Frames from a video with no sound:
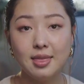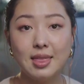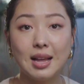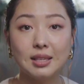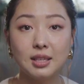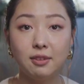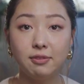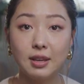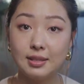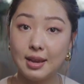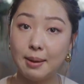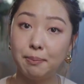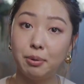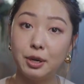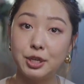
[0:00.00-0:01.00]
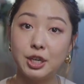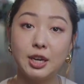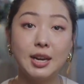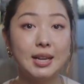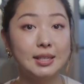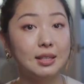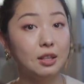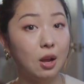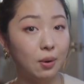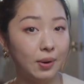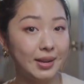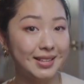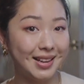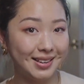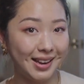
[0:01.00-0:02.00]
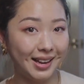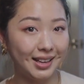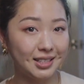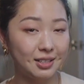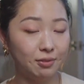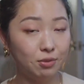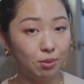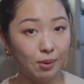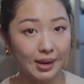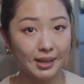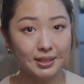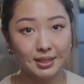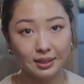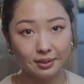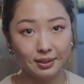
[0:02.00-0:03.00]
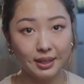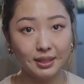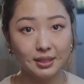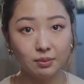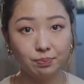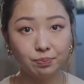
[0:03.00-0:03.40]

That's if the temperature is lower than negative 20 degrees.